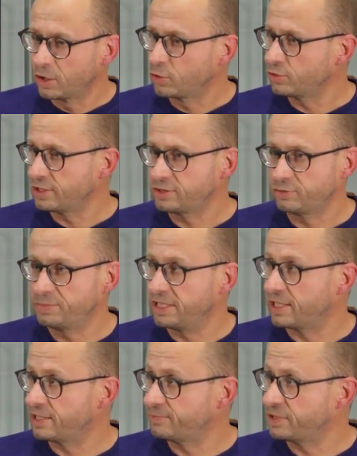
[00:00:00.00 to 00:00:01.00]
Code has to be
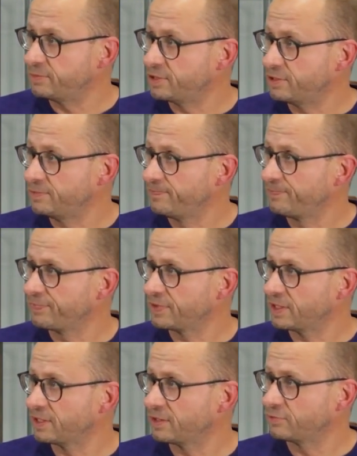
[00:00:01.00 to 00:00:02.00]
adaptable,
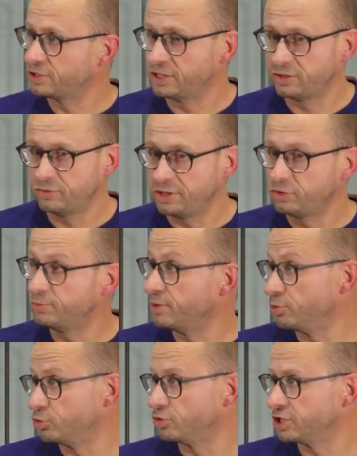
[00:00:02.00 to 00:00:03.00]
which is you need to be
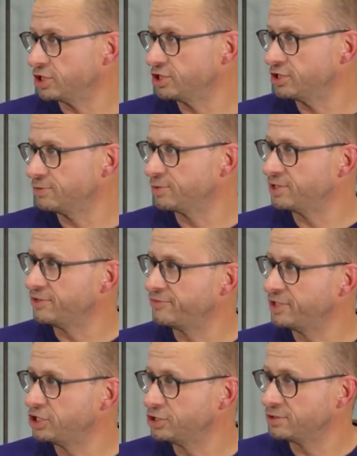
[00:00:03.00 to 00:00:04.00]
able to change it. By
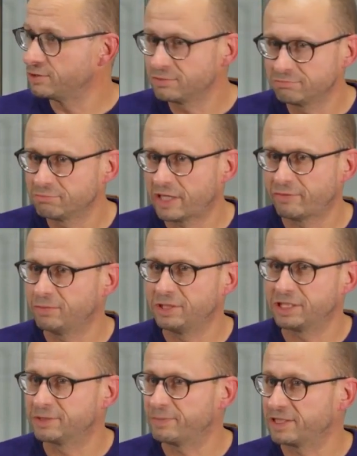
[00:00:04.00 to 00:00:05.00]
definition,
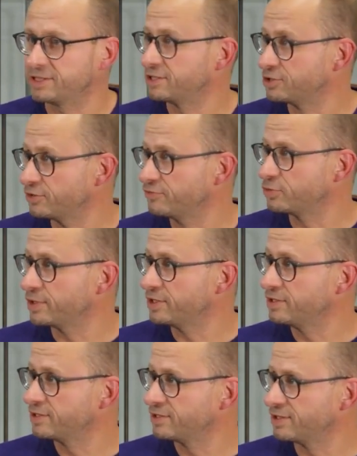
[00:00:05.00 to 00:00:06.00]
everybody expects that
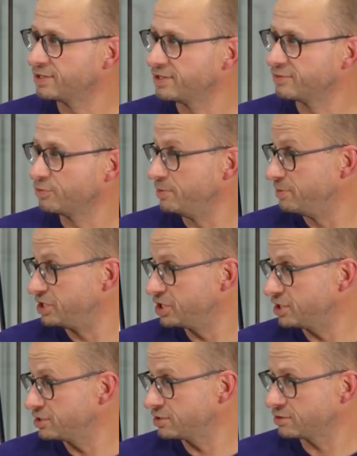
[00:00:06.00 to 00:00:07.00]
software will be
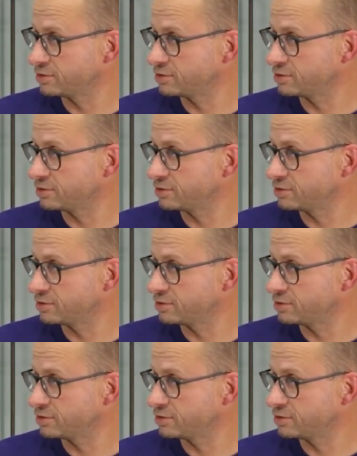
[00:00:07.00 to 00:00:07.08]
changed.